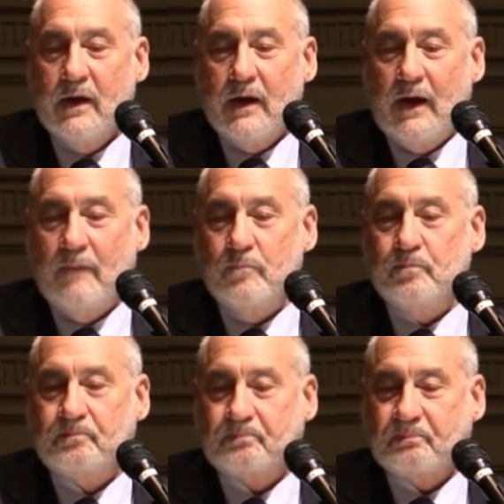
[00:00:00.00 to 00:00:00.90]

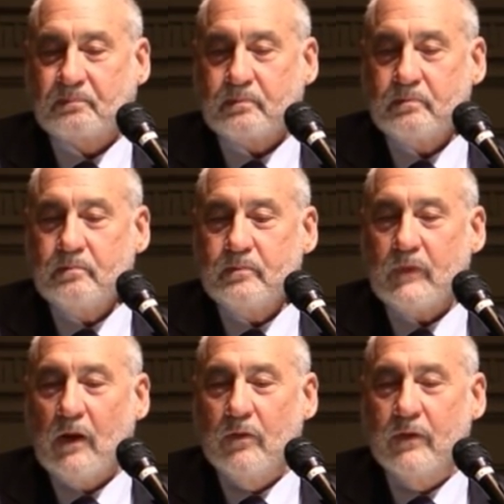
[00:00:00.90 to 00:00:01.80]
Um,
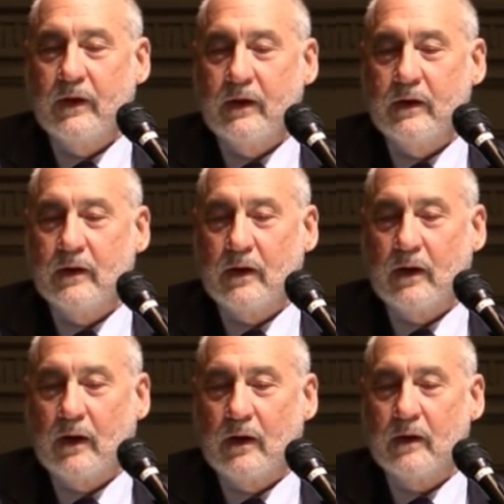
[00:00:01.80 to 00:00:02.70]
the,
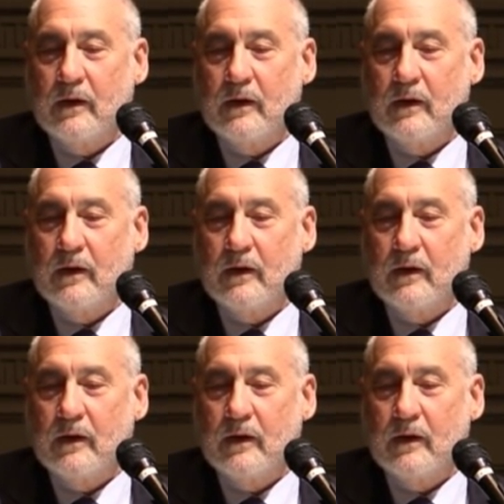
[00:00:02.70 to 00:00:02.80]
uh,